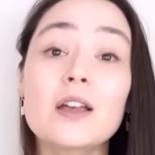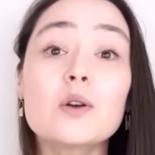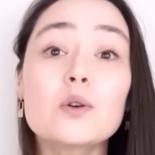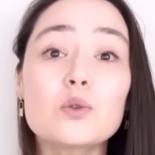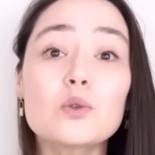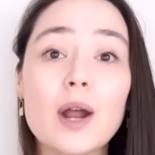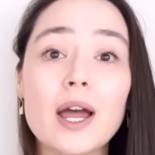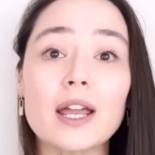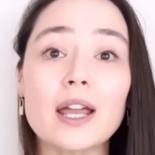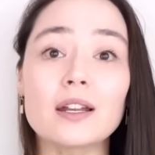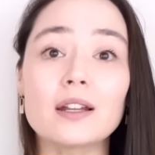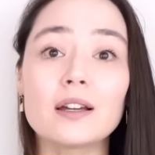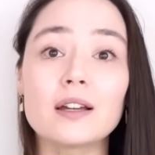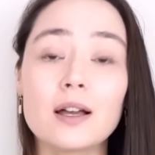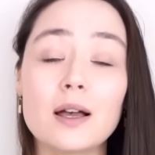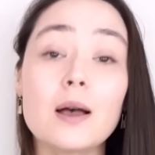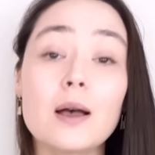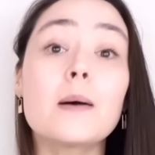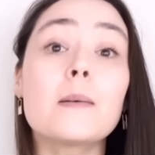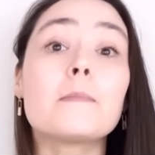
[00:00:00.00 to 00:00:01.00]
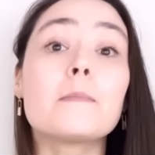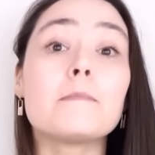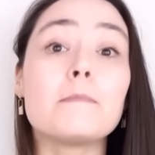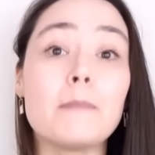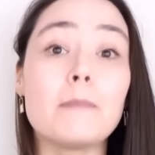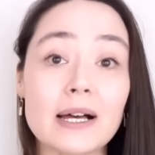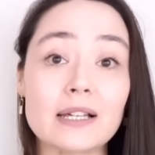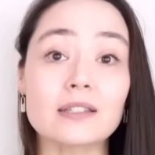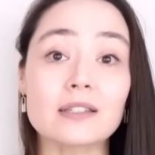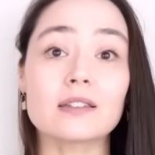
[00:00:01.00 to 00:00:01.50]
Right,
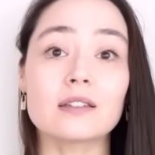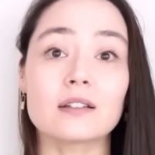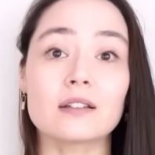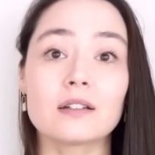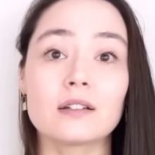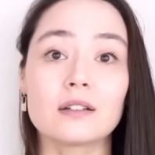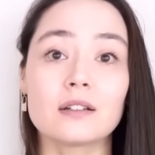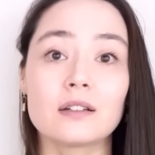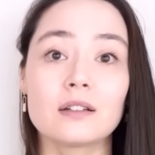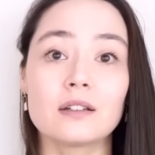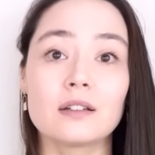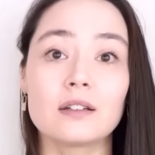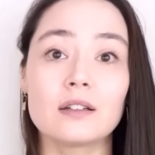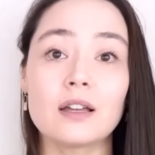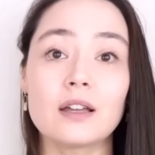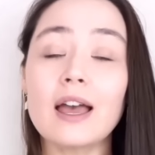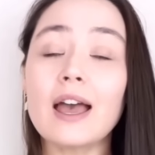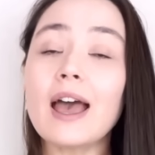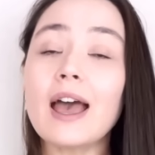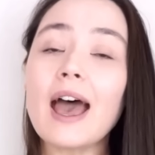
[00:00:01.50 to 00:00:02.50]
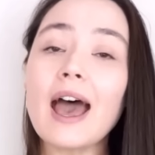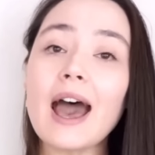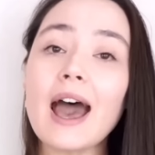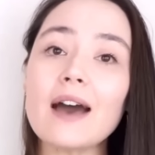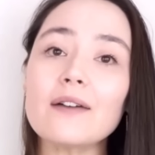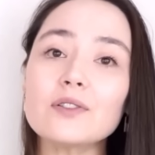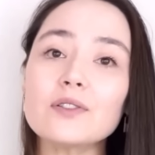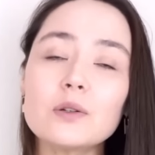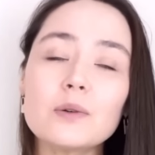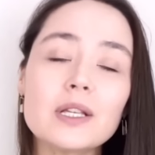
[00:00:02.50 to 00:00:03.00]
must.
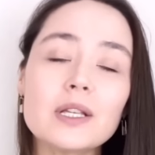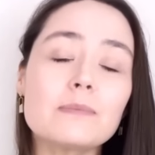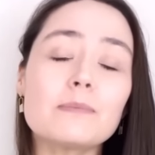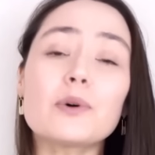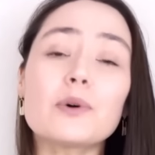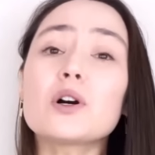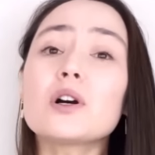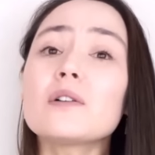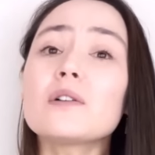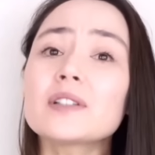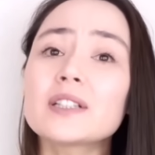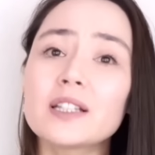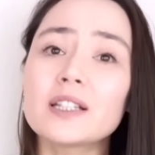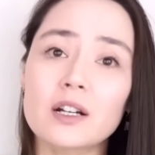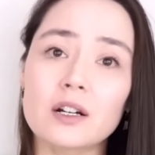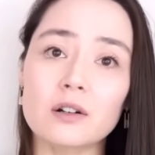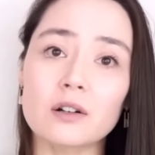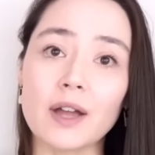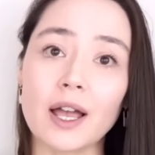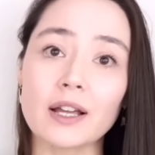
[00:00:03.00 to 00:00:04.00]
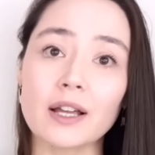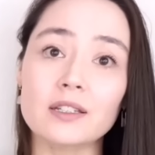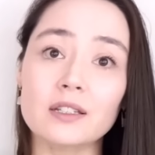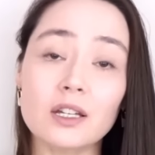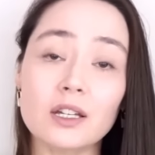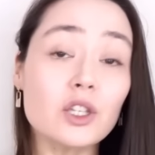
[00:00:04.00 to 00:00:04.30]
Have to is perfectly correct.